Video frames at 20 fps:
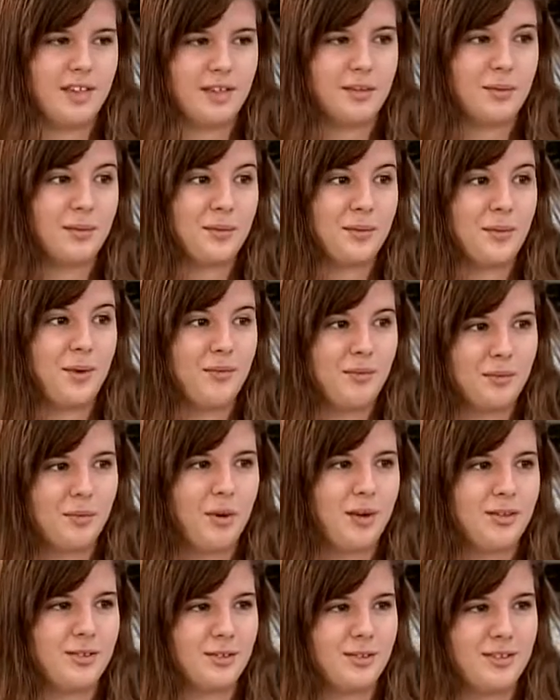that's what Reverend
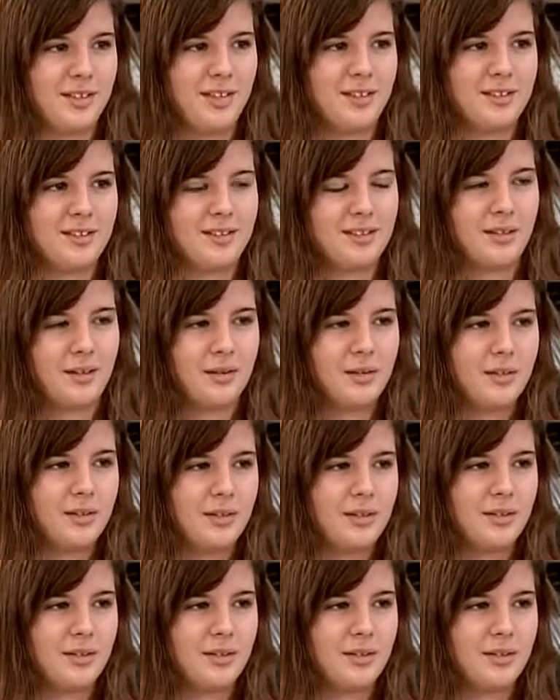Marshall says." So